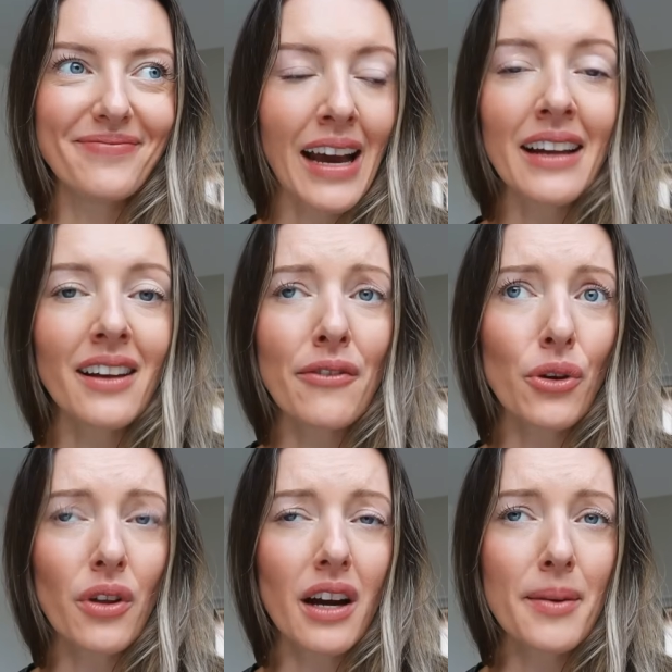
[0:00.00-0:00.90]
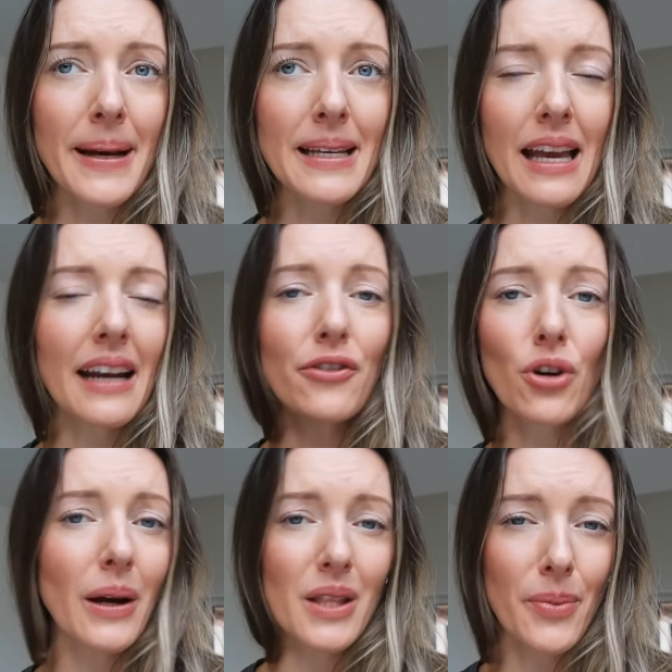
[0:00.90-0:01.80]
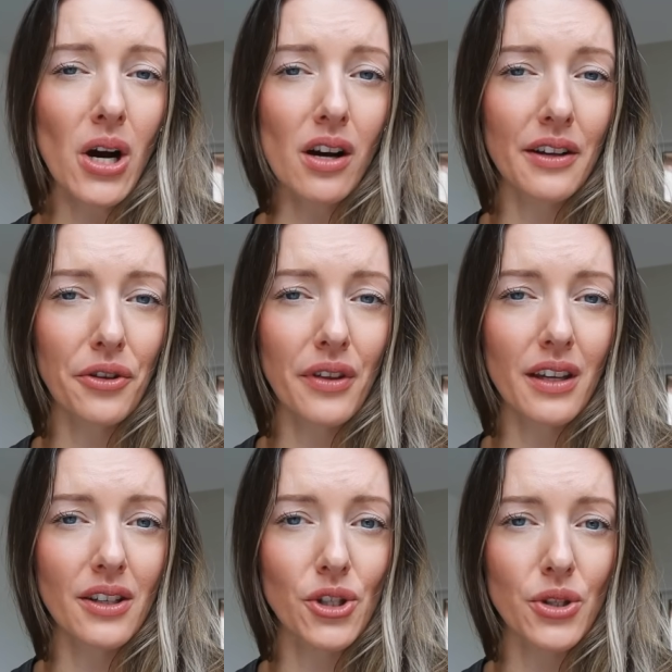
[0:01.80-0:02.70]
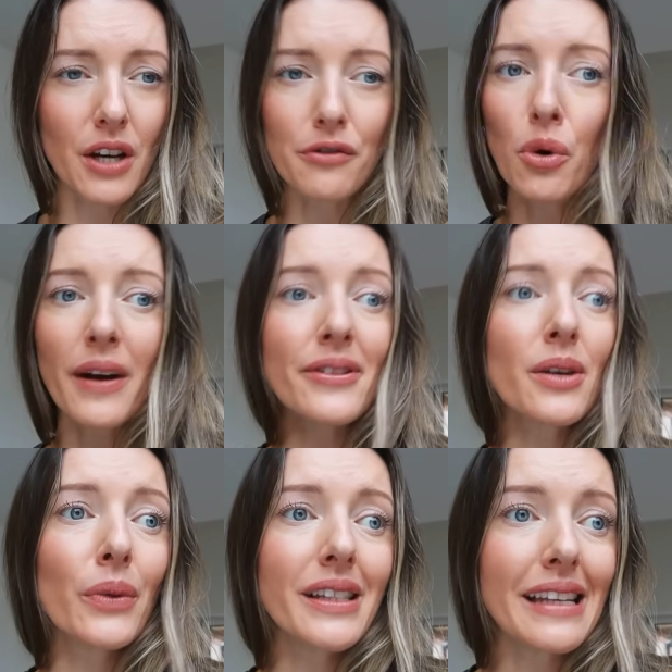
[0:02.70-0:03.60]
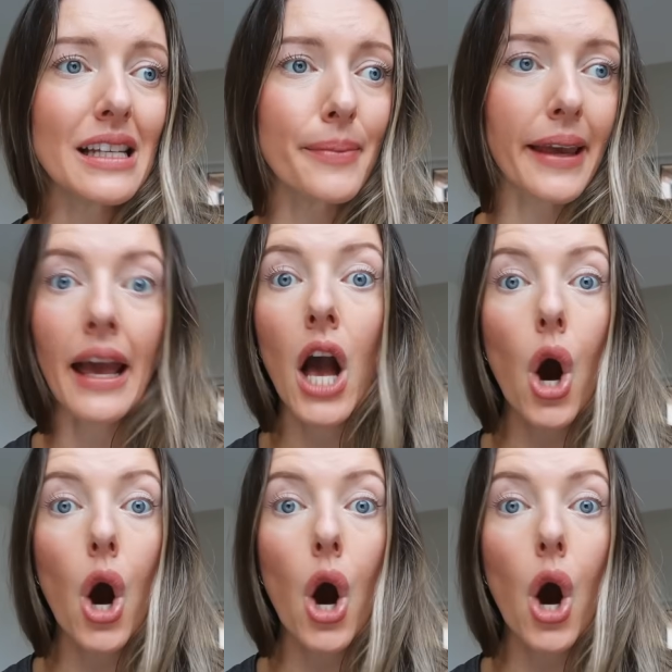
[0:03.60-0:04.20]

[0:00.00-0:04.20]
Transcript: And if you're the kind of and if you're out in the park and you're thinking to yourself, what if someone sees me?